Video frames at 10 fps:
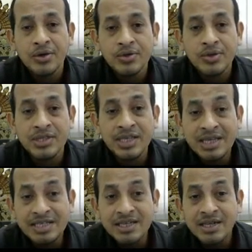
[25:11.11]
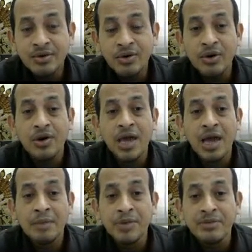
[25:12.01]
So these
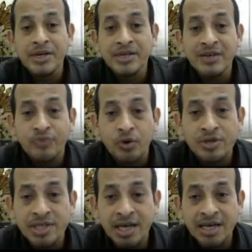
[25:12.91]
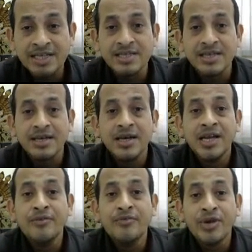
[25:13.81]
environmental forces
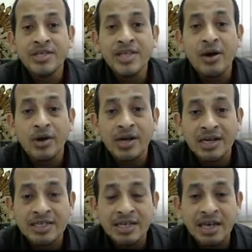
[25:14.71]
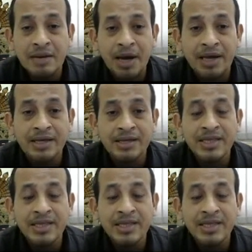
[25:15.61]
influence the organizational buying.